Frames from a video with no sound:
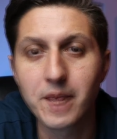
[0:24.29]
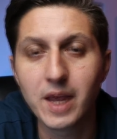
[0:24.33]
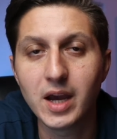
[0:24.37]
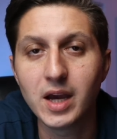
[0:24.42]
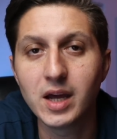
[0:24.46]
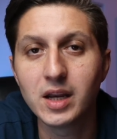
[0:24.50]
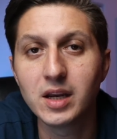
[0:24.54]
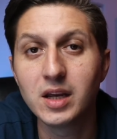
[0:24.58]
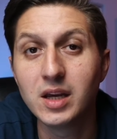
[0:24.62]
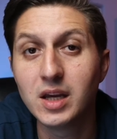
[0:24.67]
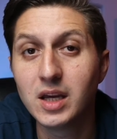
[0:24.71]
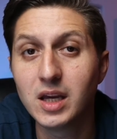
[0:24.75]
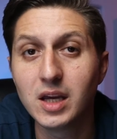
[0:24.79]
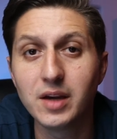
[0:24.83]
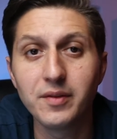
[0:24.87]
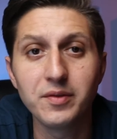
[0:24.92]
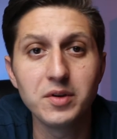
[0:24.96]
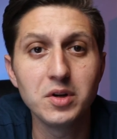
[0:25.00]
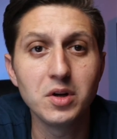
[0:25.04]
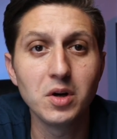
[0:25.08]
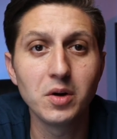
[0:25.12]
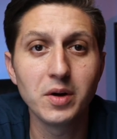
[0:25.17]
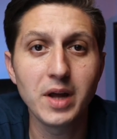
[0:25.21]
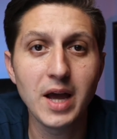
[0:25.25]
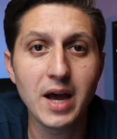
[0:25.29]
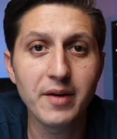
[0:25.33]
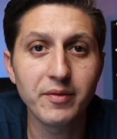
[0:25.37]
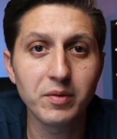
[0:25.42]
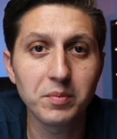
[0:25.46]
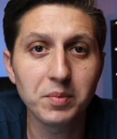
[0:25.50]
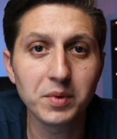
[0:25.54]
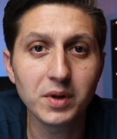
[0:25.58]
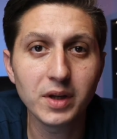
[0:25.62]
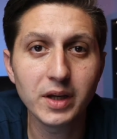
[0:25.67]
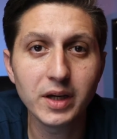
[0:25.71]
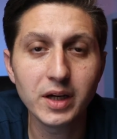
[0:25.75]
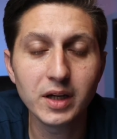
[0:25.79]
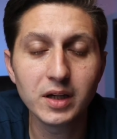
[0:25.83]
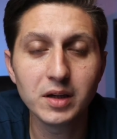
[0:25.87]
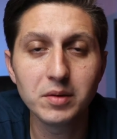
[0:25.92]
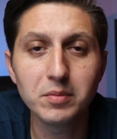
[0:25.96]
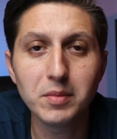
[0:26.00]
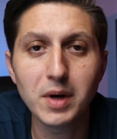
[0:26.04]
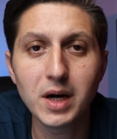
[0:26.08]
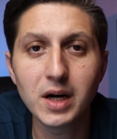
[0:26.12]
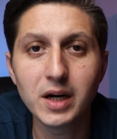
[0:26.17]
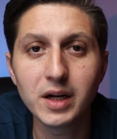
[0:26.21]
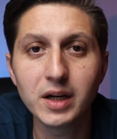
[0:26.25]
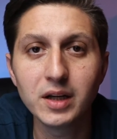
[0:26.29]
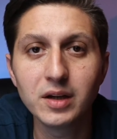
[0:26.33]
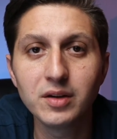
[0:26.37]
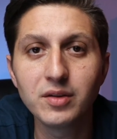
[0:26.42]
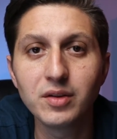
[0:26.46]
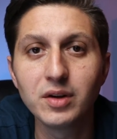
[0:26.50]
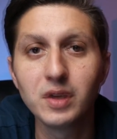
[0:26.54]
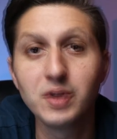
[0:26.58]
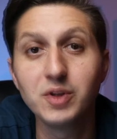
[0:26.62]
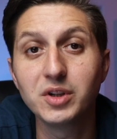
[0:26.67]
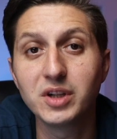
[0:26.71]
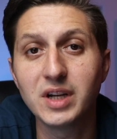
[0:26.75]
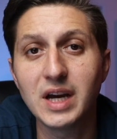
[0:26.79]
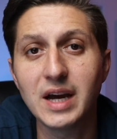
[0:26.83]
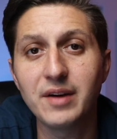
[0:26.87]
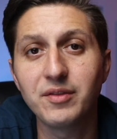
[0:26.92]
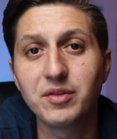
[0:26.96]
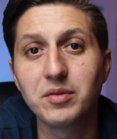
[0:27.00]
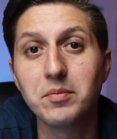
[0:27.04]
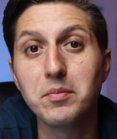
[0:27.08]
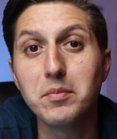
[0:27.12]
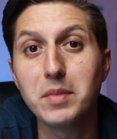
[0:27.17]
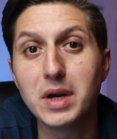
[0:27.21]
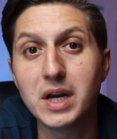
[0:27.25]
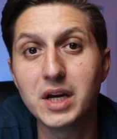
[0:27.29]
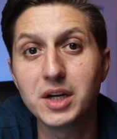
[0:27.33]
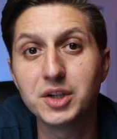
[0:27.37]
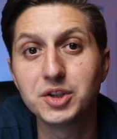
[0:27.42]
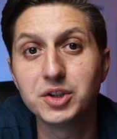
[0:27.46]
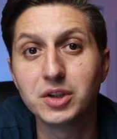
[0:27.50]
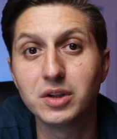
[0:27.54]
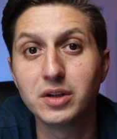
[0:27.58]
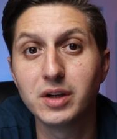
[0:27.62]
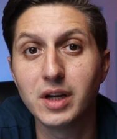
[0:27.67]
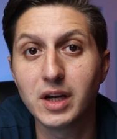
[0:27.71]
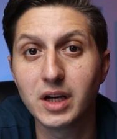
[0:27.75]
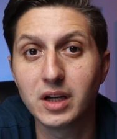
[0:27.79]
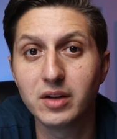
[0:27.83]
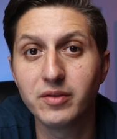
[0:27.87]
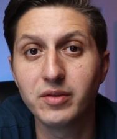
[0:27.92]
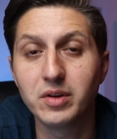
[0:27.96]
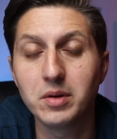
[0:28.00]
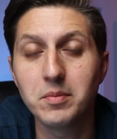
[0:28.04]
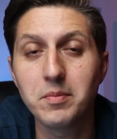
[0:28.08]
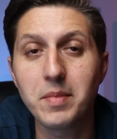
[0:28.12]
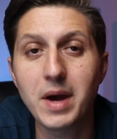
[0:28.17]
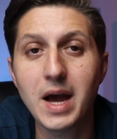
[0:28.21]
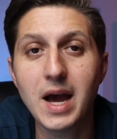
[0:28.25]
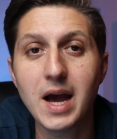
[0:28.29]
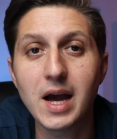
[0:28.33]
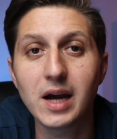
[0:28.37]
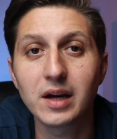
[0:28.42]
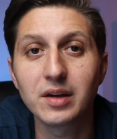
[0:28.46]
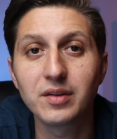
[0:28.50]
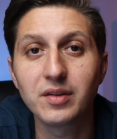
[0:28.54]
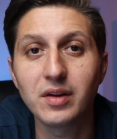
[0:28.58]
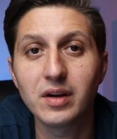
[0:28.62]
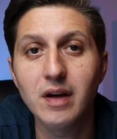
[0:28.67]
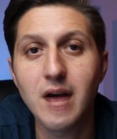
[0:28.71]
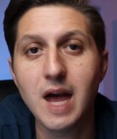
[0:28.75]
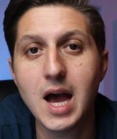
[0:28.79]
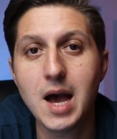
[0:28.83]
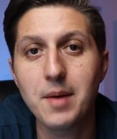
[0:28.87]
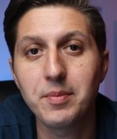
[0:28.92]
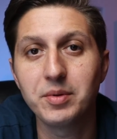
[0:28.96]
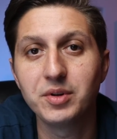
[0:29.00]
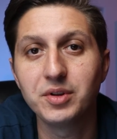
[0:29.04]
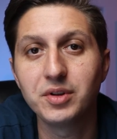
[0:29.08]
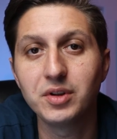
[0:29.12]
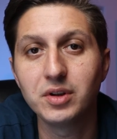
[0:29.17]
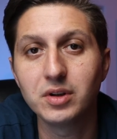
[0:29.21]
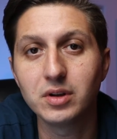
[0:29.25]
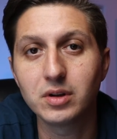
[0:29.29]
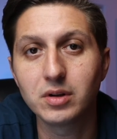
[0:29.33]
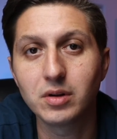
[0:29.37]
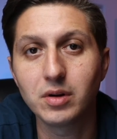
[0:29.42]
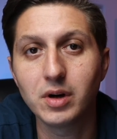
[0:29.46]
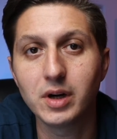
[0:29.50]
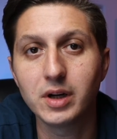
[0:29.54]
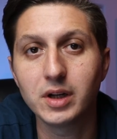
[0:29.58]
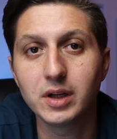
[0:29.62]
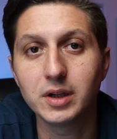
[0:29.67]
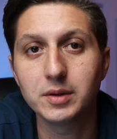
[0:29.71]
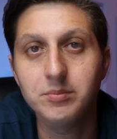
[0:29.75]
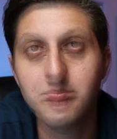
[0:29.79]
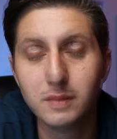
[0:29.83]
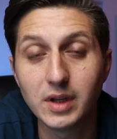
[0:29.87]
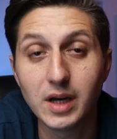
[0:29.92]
And if you don't have a plan in mind, you could have some major negative impacts happen to your credit.